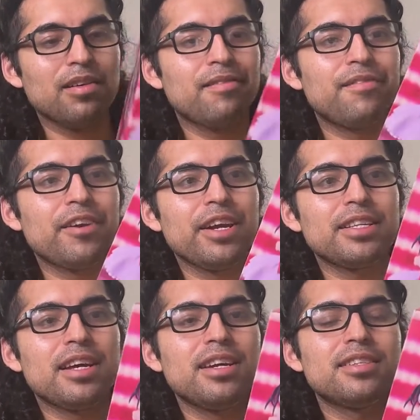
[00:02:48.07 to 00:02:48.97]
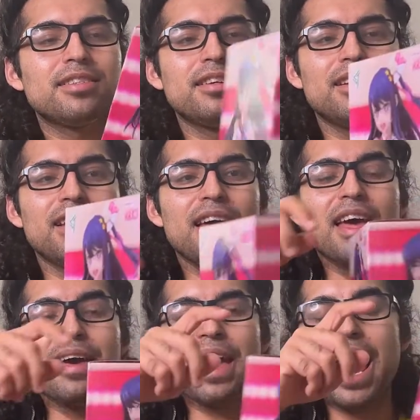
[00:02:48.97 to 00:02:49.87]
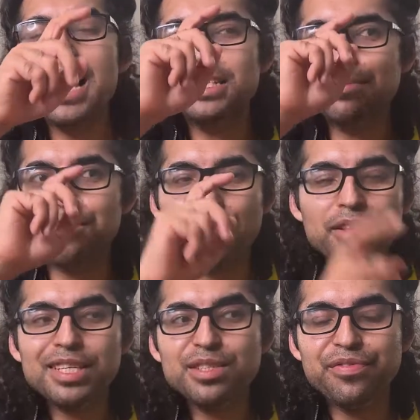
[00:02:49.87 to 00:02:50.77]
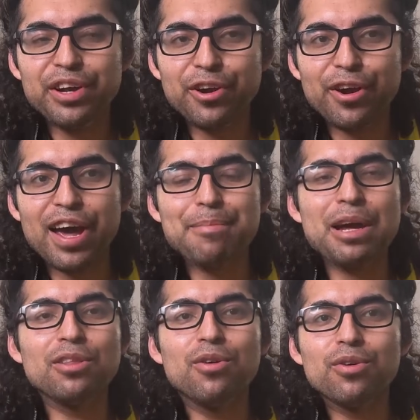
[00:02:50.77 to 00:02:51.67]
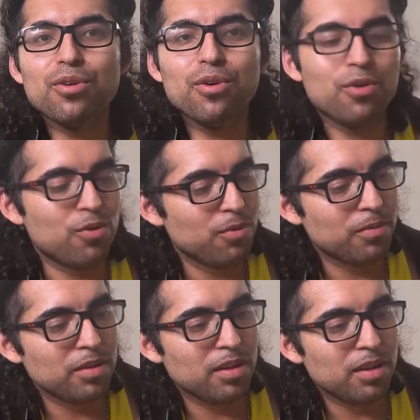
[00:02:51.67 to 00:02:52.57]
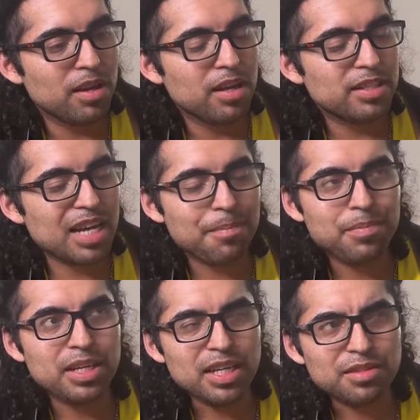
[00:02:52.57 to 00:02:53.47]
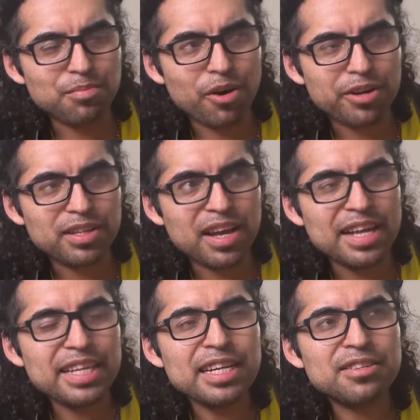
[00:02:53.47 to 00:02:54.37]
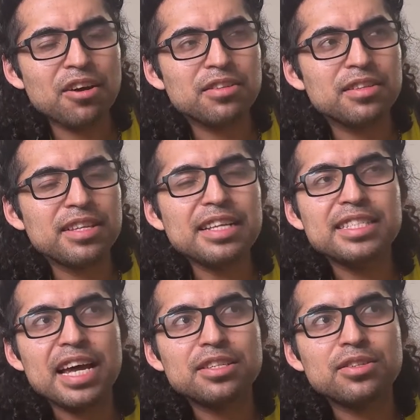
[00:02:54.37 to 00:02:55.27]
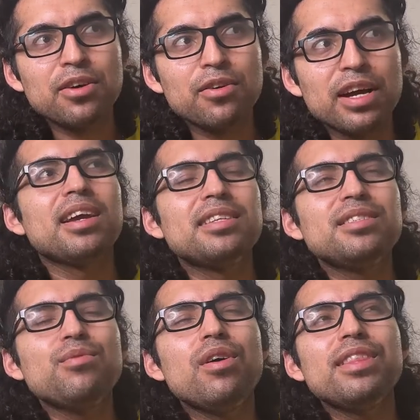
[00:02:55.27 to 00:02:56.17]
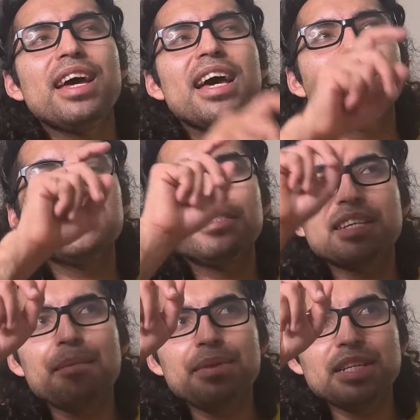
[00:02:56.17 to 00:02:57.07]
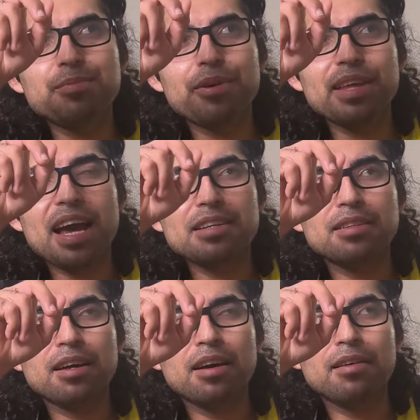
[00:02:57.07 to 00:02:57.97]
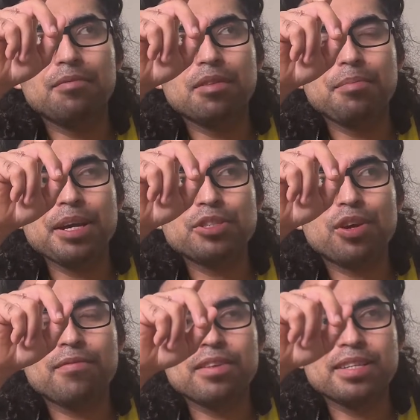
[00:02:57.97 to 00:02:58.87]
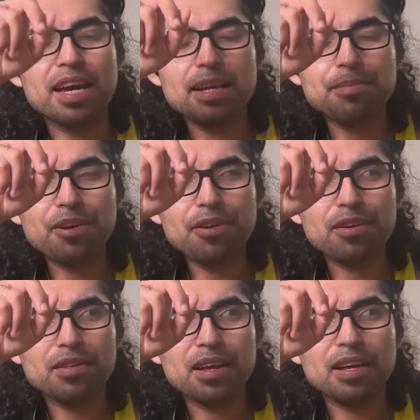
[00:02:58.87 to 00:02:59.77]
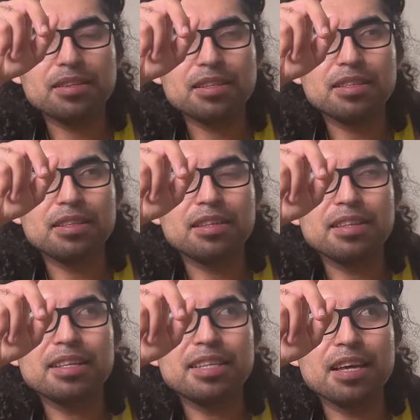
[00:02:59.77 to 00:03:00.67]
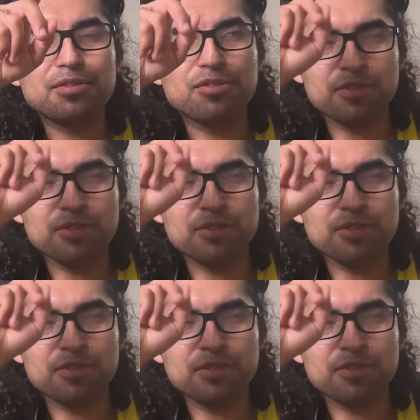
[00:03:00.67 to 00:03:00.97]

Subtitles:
Very nice. I actually bought this figure at my local Japanese mart. I think it's not Tesco. It's the one it's a Japanese brand that has the picture of the teddy bear. It's not Tesco.